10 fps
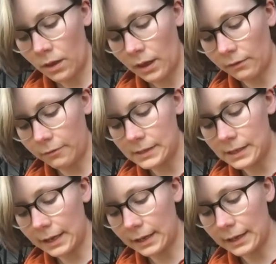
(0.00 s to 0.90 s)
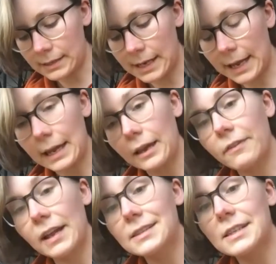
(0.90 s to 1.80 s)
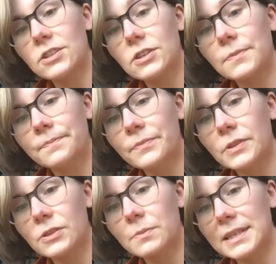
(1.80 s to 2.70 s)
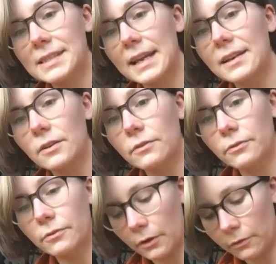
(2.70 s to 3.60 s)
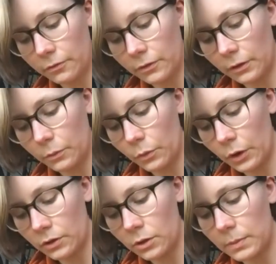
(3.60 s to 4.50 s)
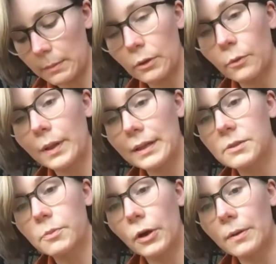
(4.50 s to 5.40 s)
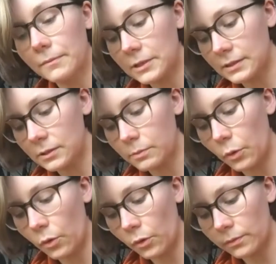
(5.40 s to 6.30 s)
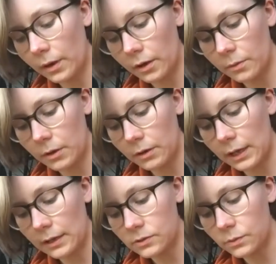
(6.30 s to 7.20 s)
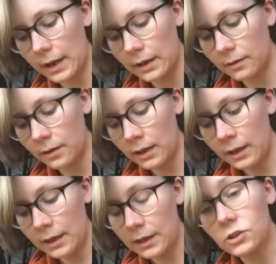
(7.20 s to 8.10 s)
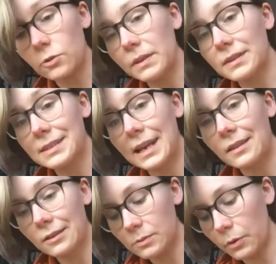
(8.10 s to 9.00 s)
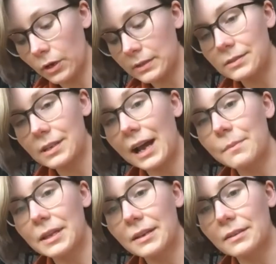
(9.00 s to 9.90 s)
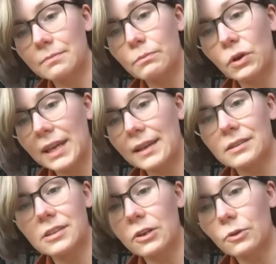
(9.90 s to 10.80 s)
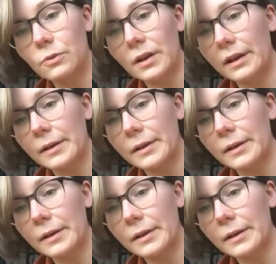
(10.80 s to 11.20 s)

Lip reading: it feels like it's taking advantage to some extent of the work that people are willing to put in to support our communities when it should be the state that's putting time in and money into.